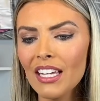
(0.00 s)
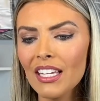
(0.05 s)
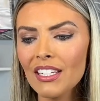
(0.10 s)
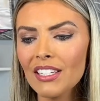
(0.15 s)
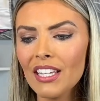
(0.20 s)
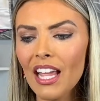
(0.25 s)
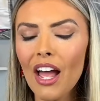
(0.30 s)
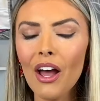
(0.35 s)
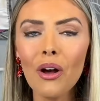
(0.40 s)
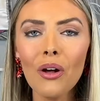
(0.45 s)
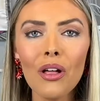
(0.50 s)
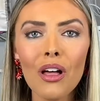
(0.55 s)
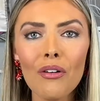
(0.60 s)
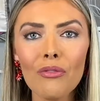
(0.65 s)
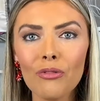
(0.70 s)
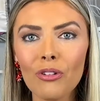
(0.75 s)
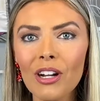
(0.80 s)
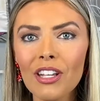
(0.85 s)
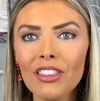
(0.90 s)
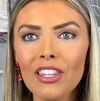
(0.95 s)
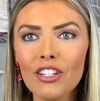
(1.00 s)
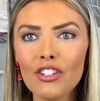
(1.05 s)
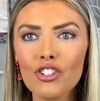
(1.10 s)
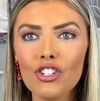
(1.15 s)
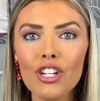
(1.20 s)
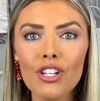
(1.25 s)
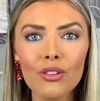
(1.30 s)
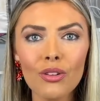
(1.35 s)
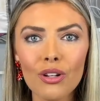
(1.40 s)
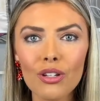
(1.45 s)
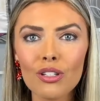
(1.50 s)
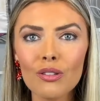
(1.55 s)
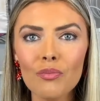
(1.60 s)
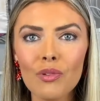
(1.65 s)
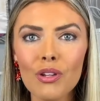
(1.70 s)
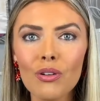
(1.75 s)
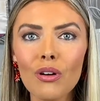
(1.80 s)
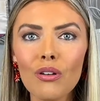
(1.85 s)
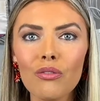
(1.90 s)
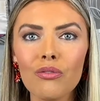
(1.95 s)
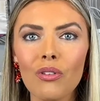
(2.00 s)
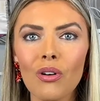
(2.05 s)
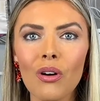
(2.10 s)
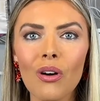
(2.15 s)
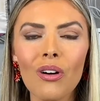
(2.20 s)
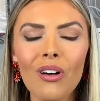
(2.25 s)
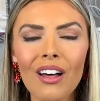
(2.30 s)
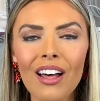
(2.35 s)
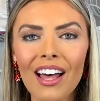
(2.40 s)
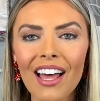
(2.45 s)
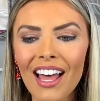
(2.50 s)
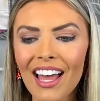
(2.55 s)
Tell a friend that she looks beautiful.